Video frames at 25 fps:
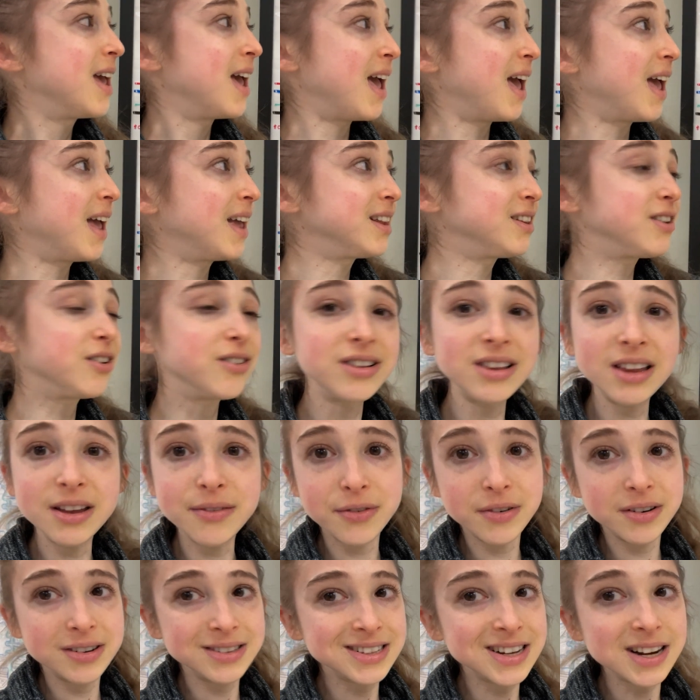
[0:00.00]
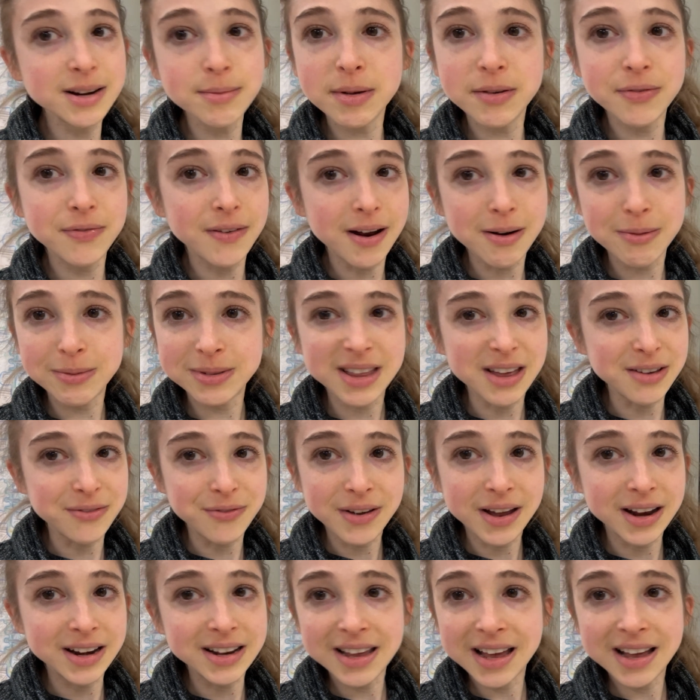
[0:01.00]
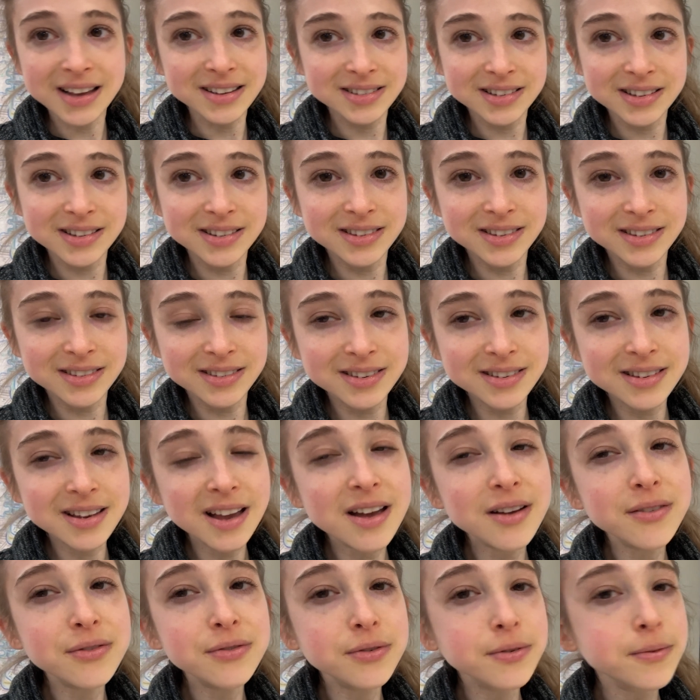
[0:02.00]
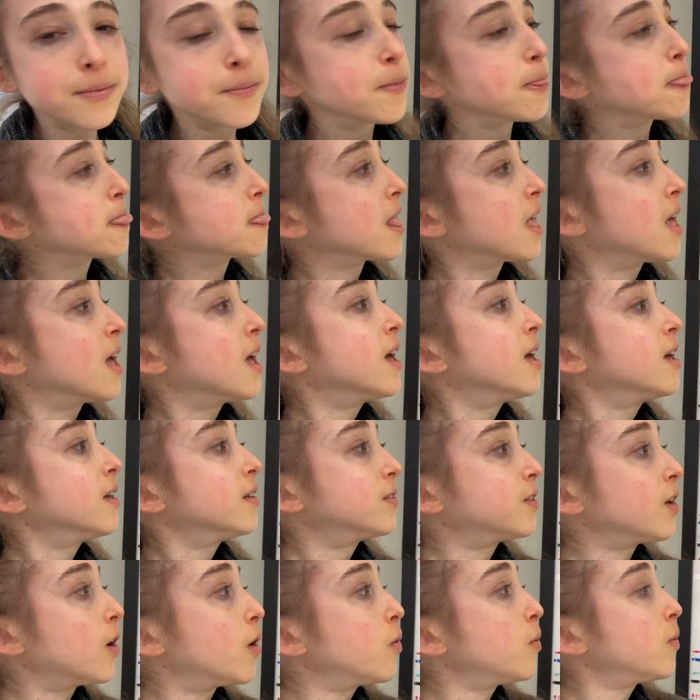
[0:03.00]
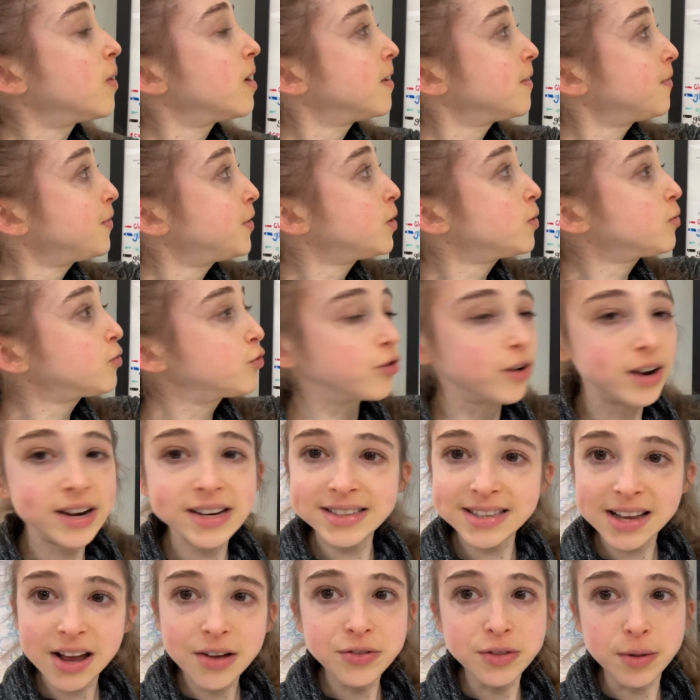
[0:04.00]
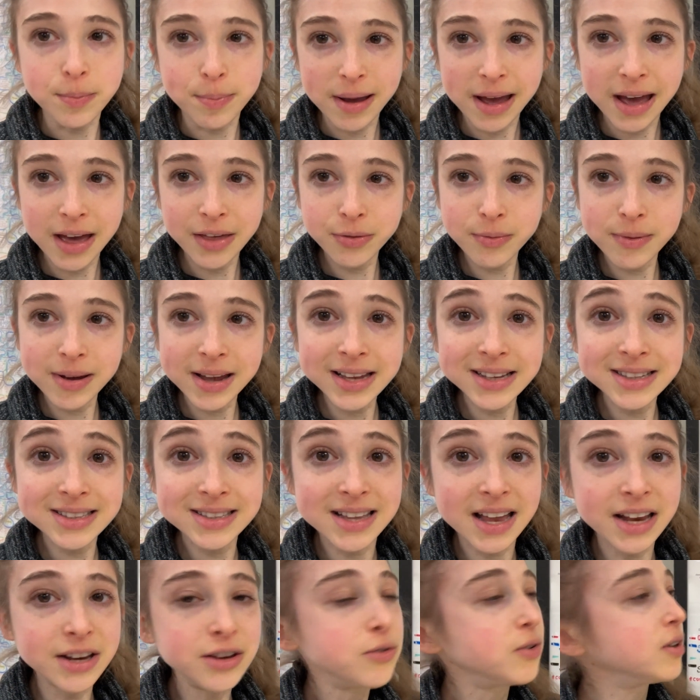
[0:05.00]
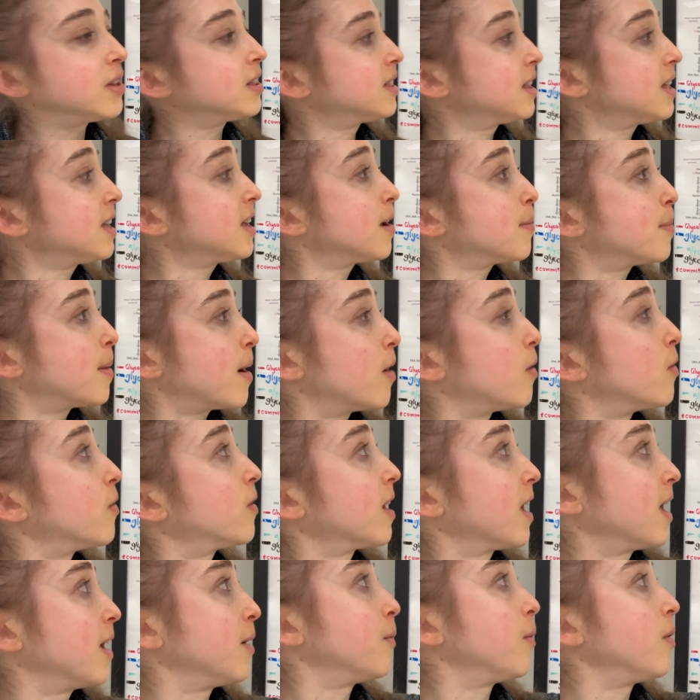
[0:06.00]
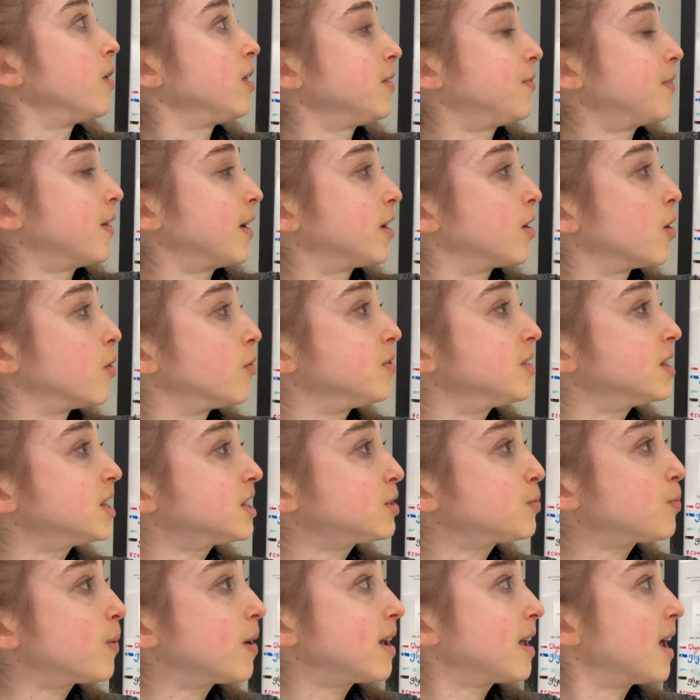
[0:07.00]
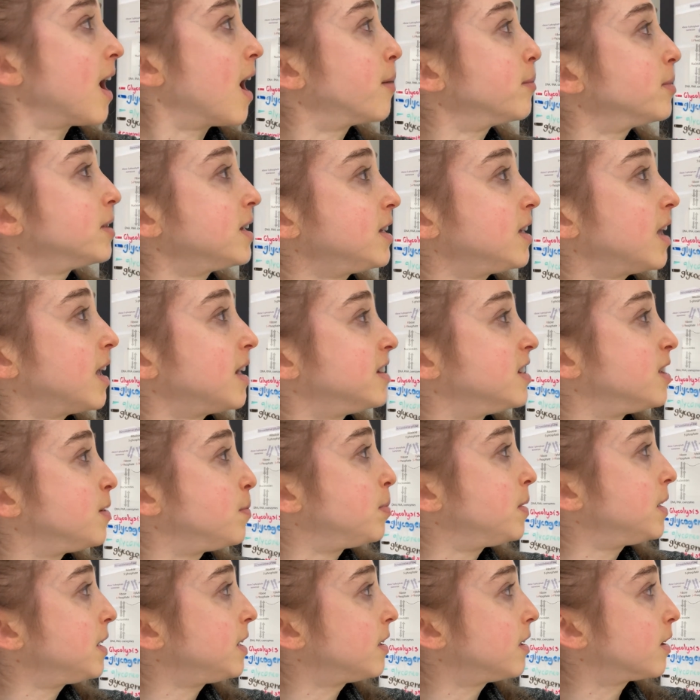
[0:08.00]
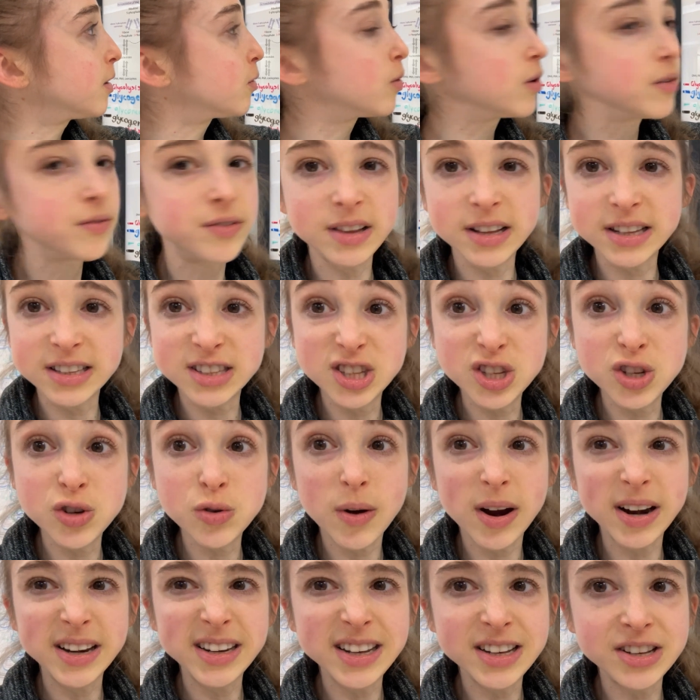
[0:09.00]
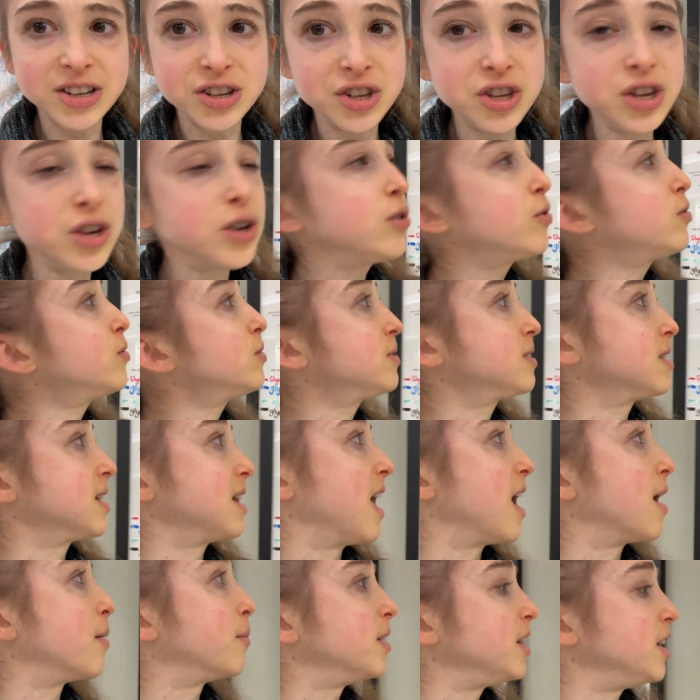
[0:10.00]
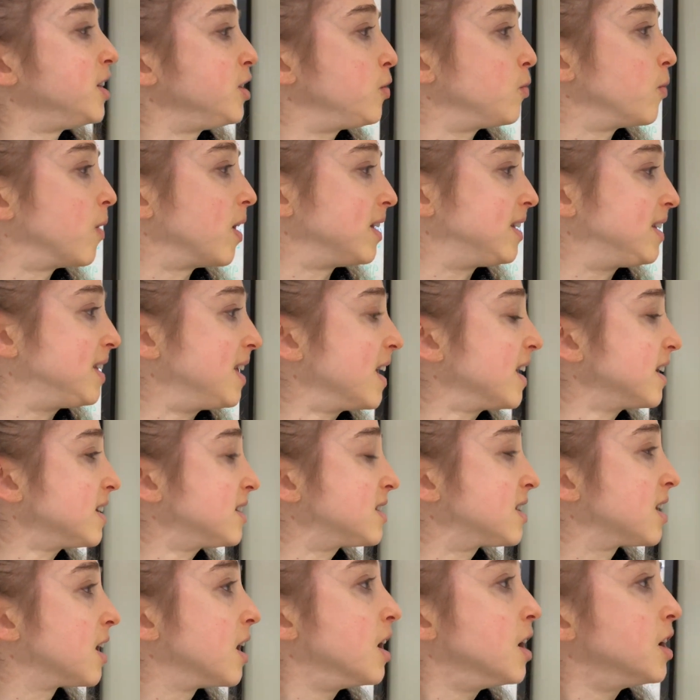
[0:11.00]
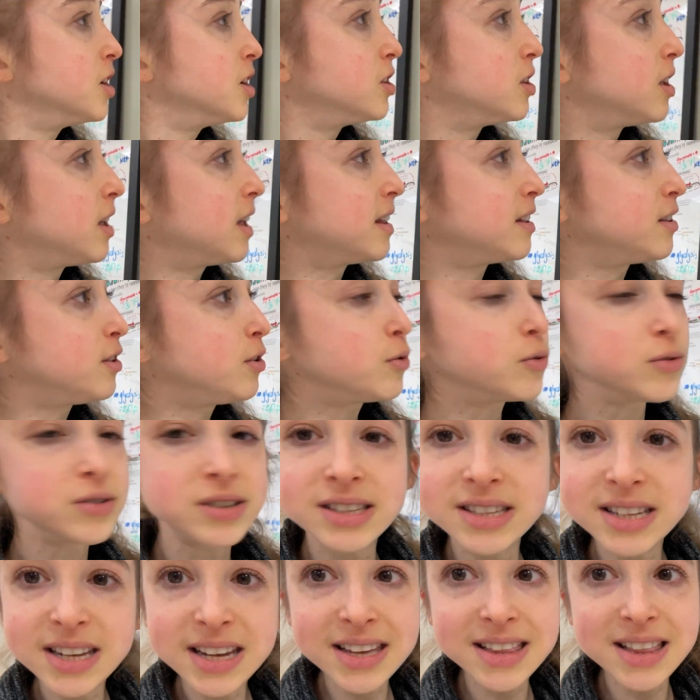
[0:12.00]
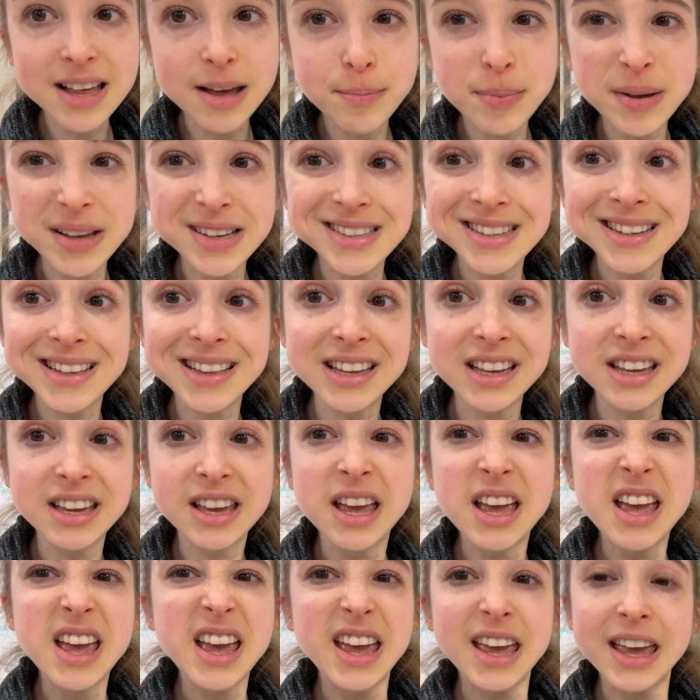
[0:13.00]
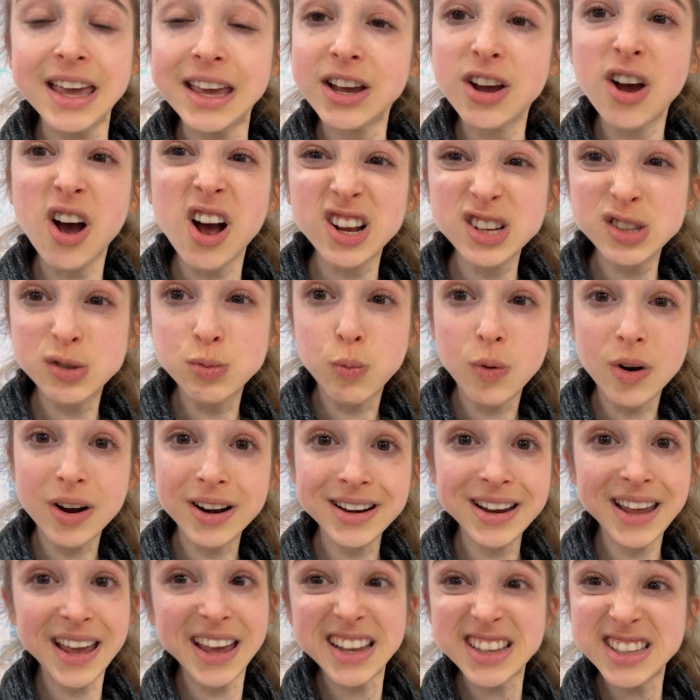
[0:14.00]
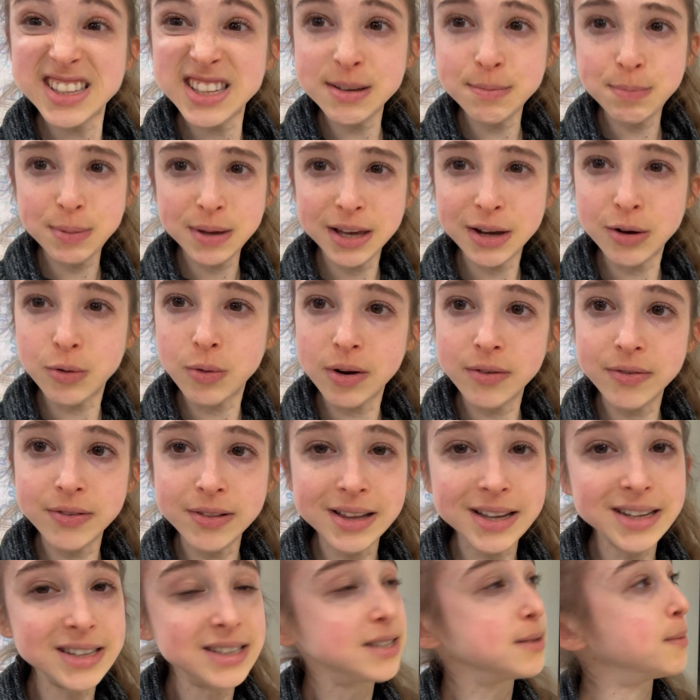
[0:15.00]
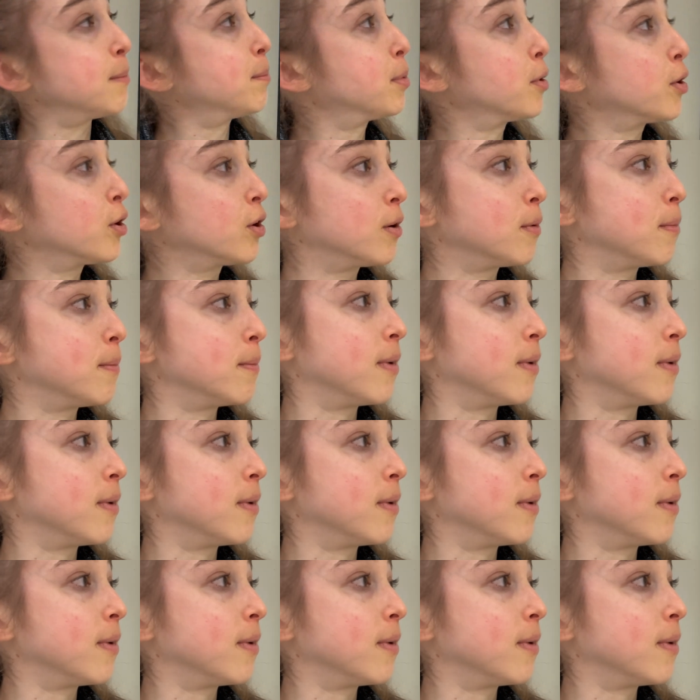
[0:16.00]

and your liver is going to be fine with that fatty acids and stuff. So if you trace out the pathways, then you can think about, okay, well, if I go this way, how many ATP equivalents do I need to use and how many do I get? And you'll see that basically it costs one ATP equivalent per,